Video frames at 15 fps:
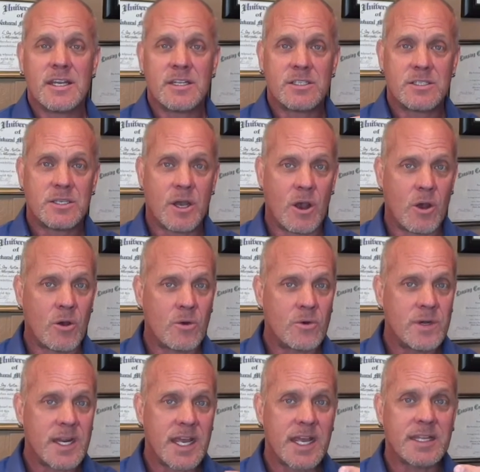
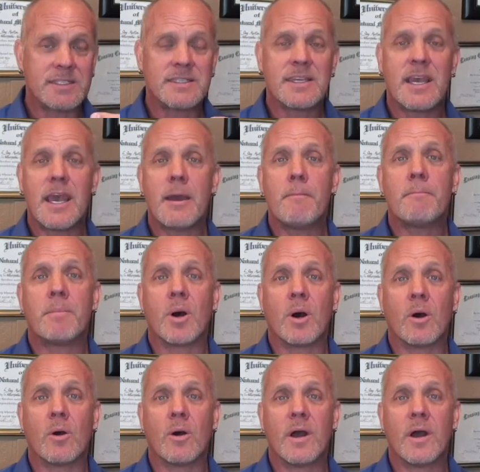tone and tempo.